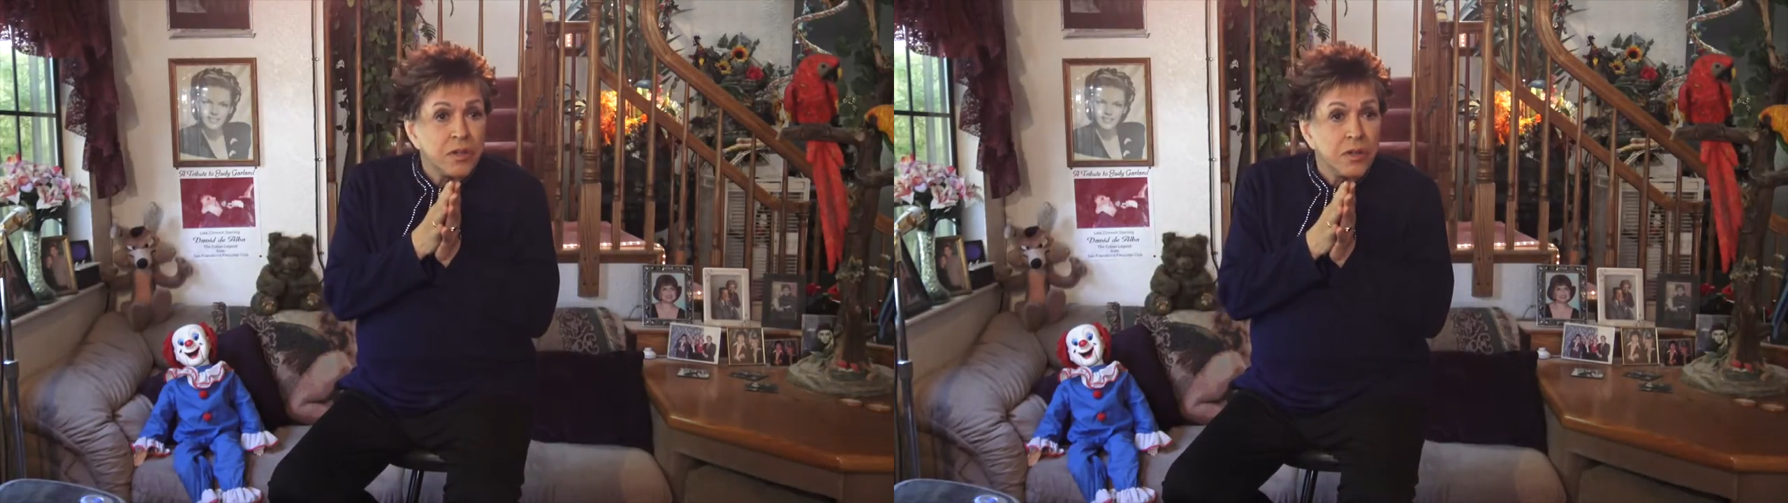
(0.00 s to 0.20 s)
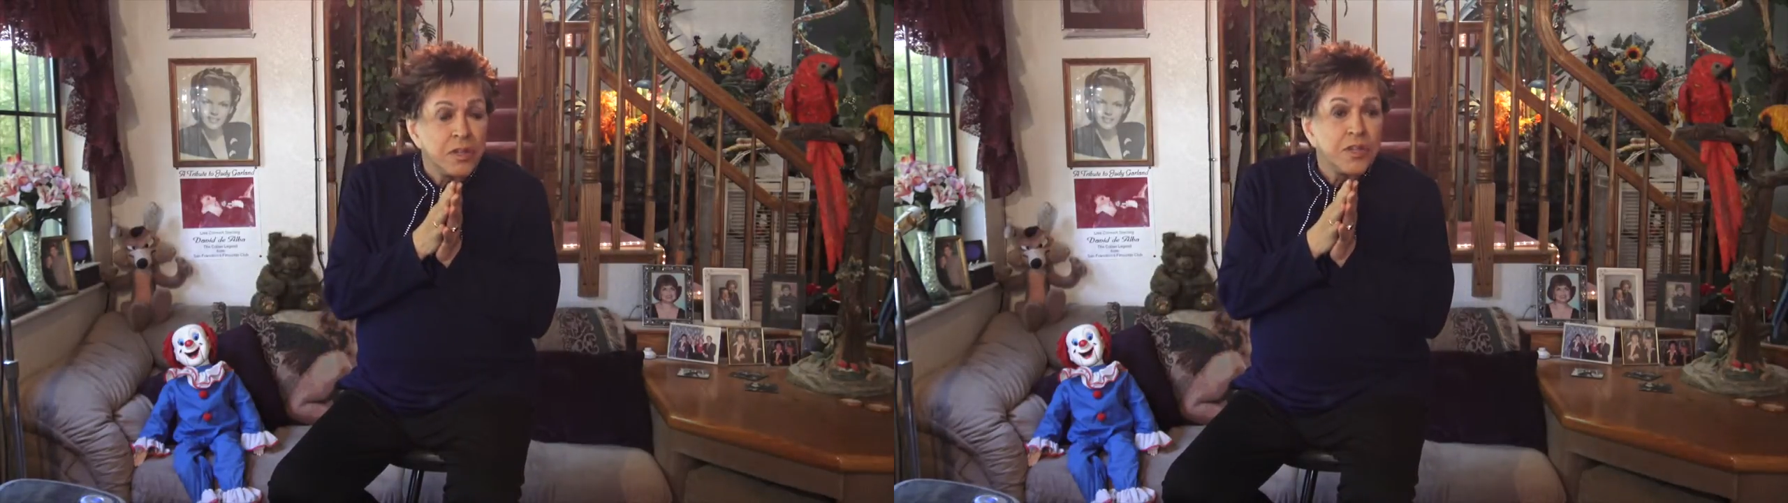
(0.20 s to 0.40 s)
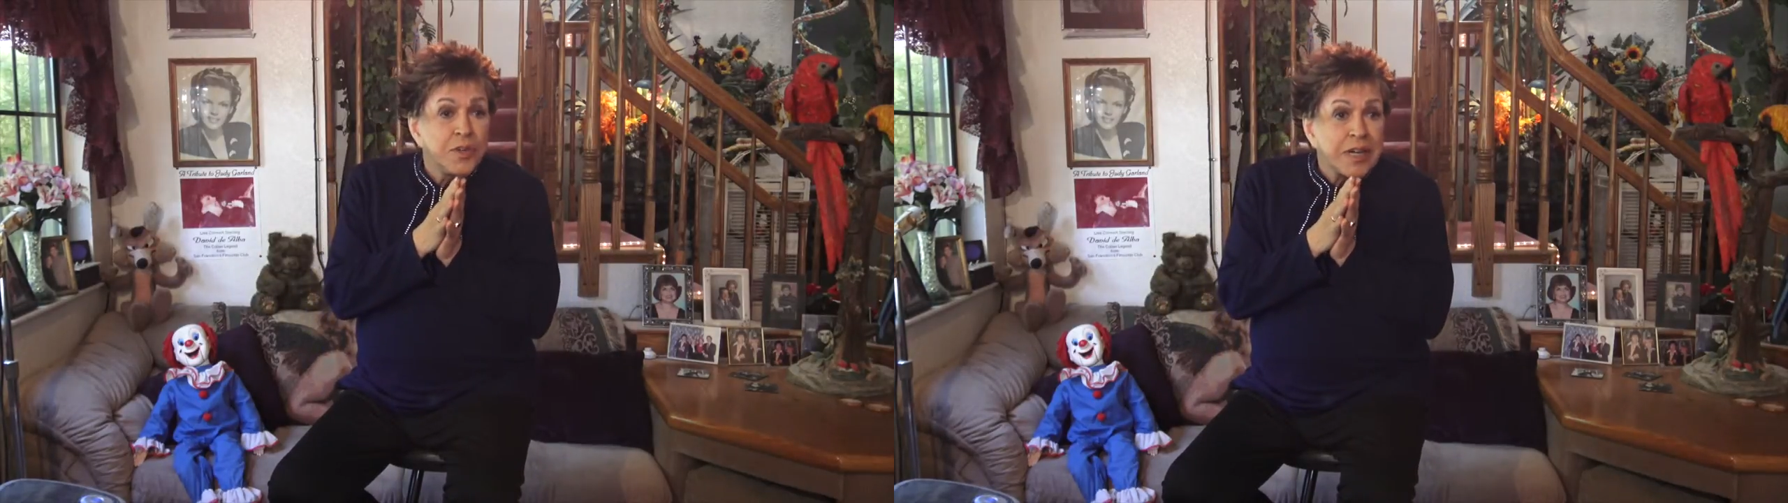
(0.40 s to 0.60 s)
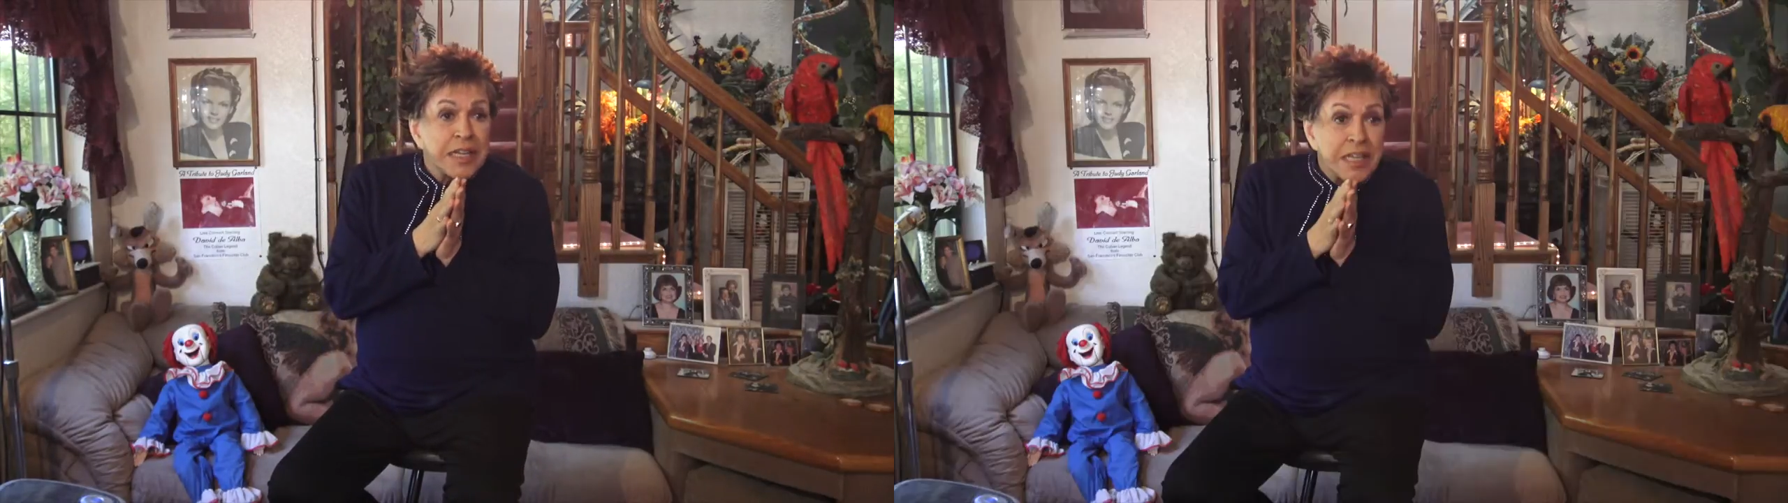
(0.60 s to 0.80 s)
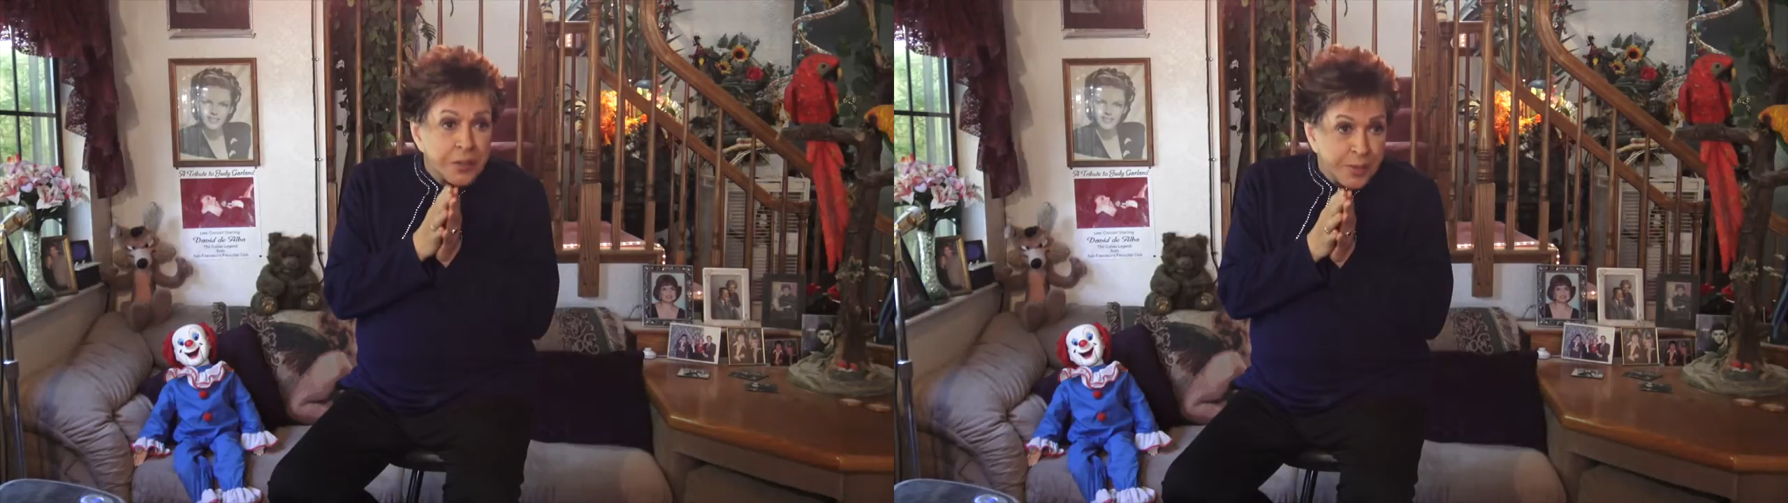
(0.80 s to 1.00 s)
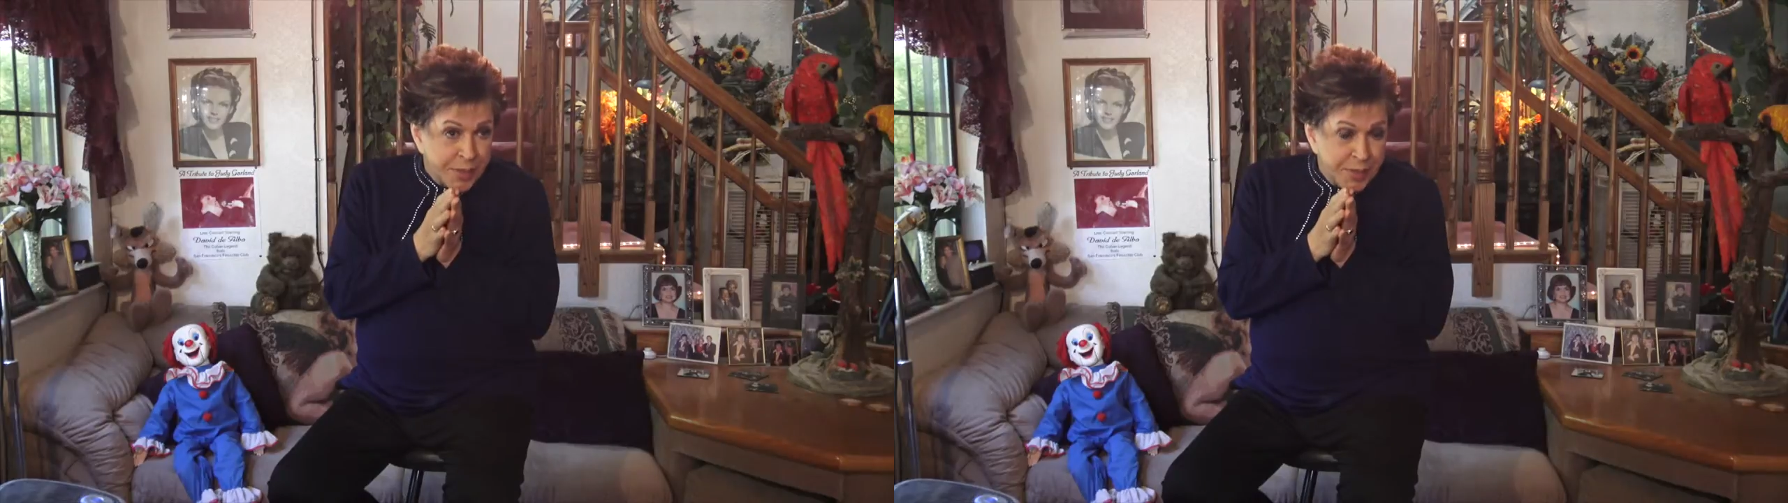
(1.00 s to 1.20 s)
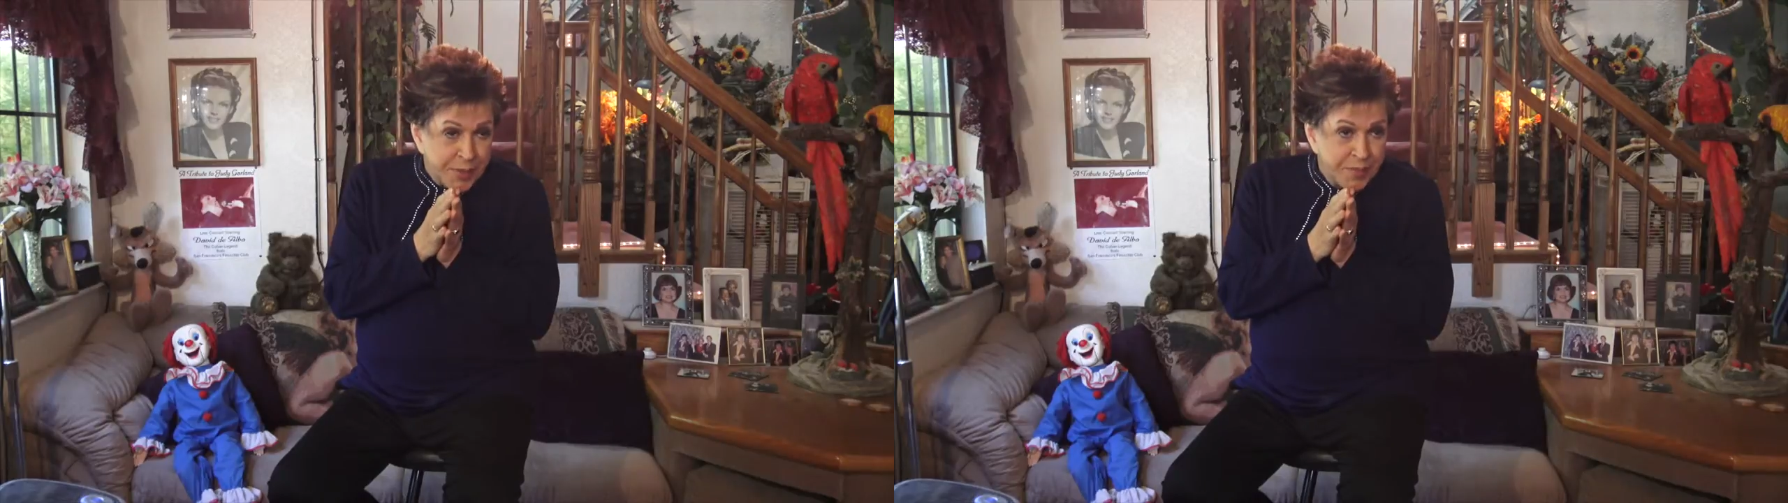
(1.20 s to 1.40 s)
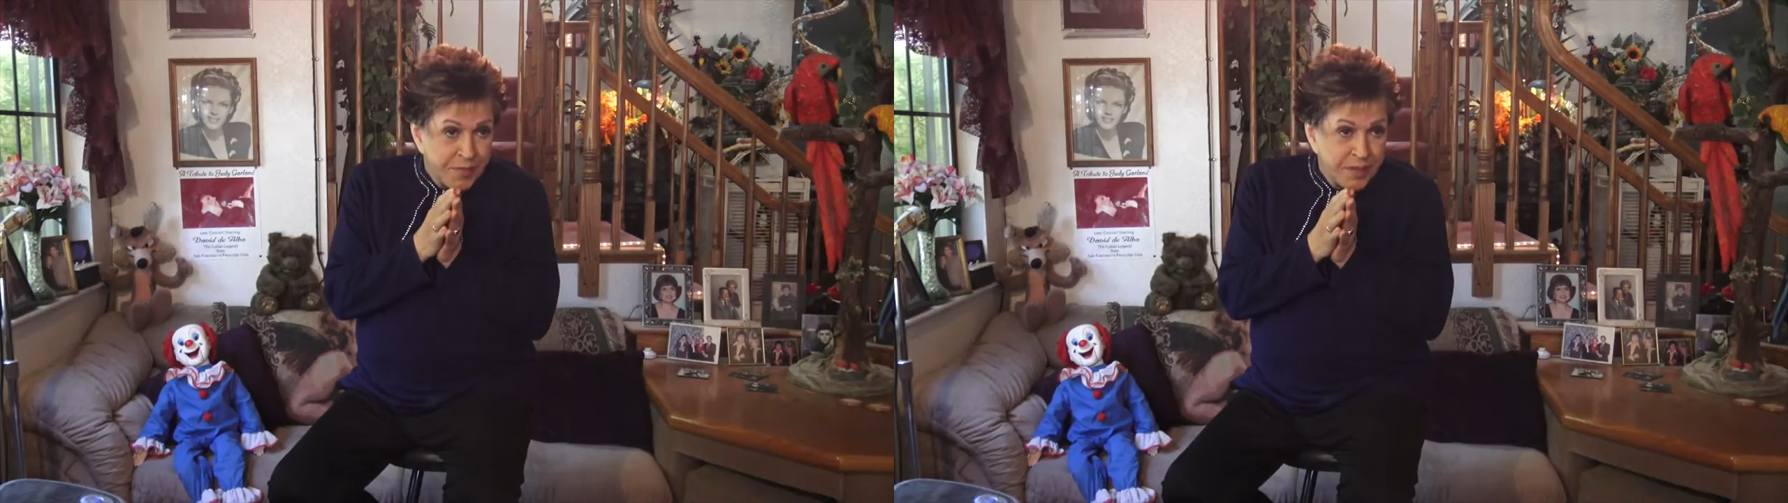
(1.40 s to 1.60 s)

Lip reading: called You Are Nearer